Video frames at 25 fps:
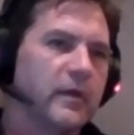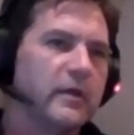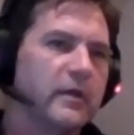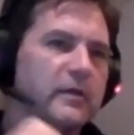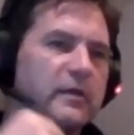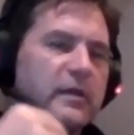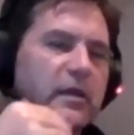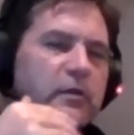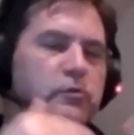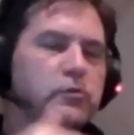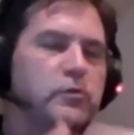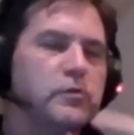
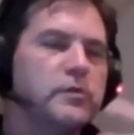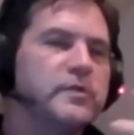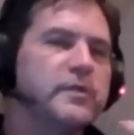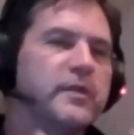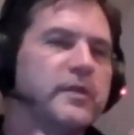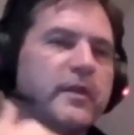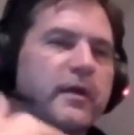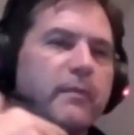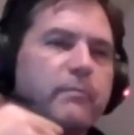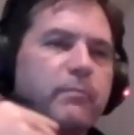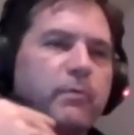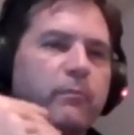Can you
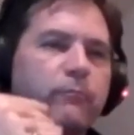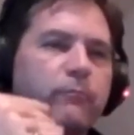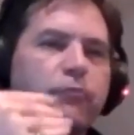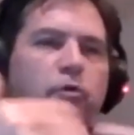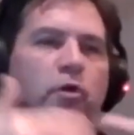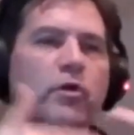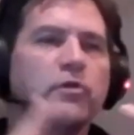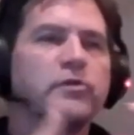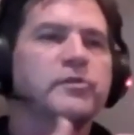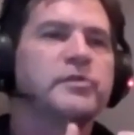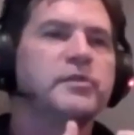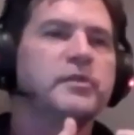set up a
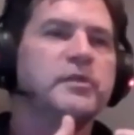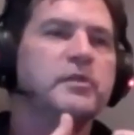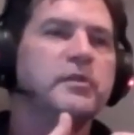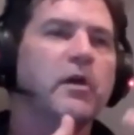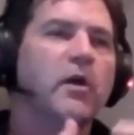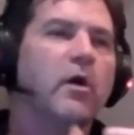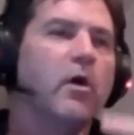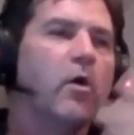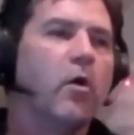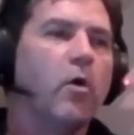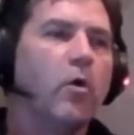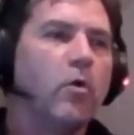proxy
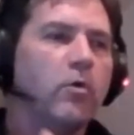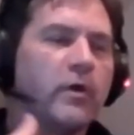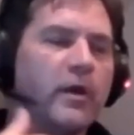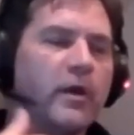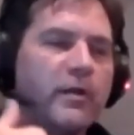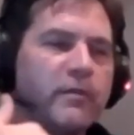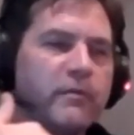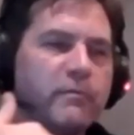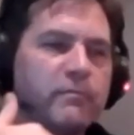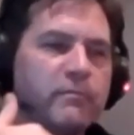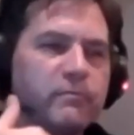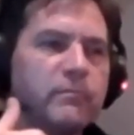or
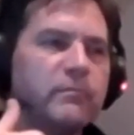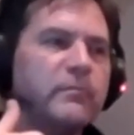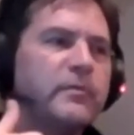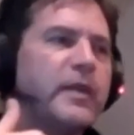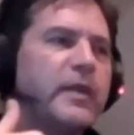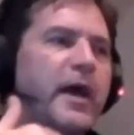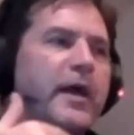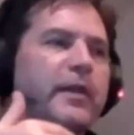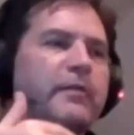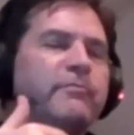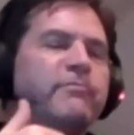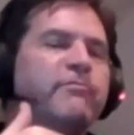a
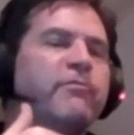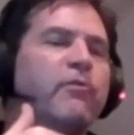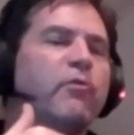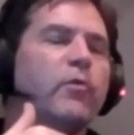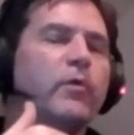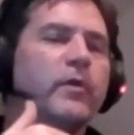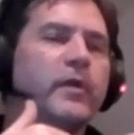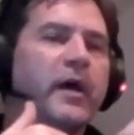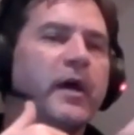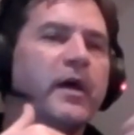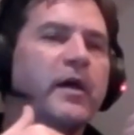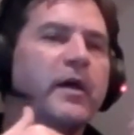NAT
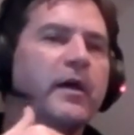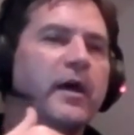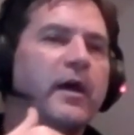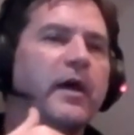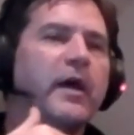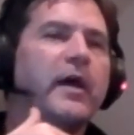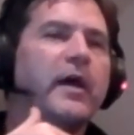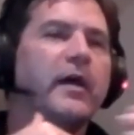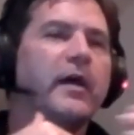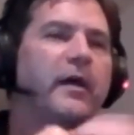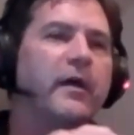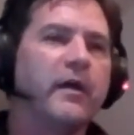forwarder
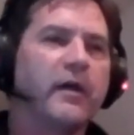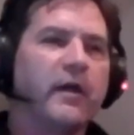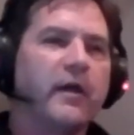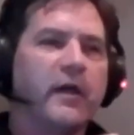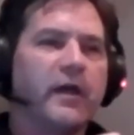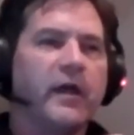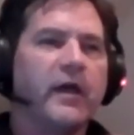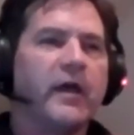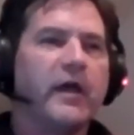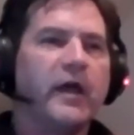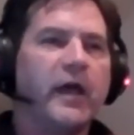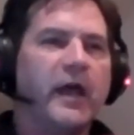
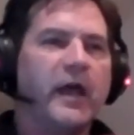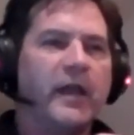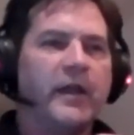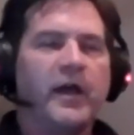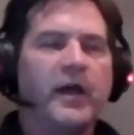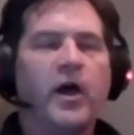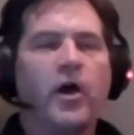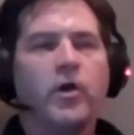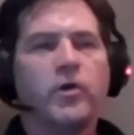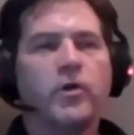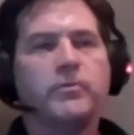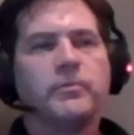at a
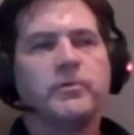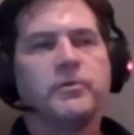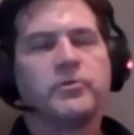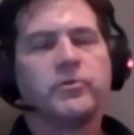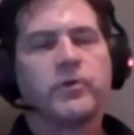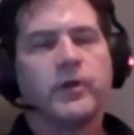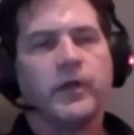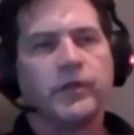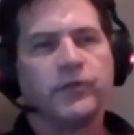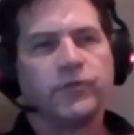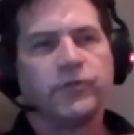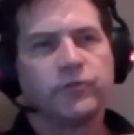home
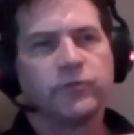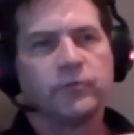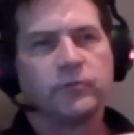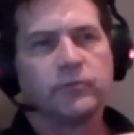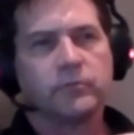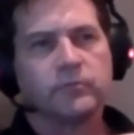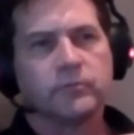address?